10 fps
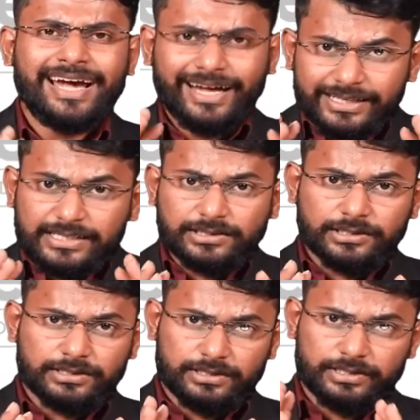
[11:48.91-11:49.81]
and
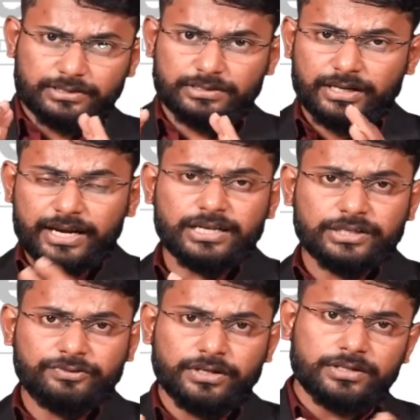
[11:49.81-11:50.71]
Ether is the
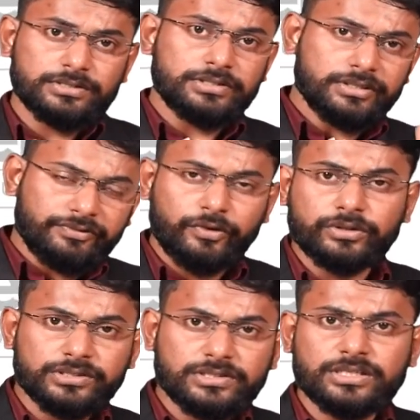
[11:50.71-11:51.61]
native currency
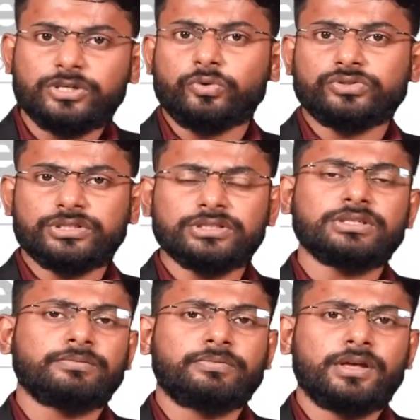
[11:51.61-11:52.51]
for this ecosystem.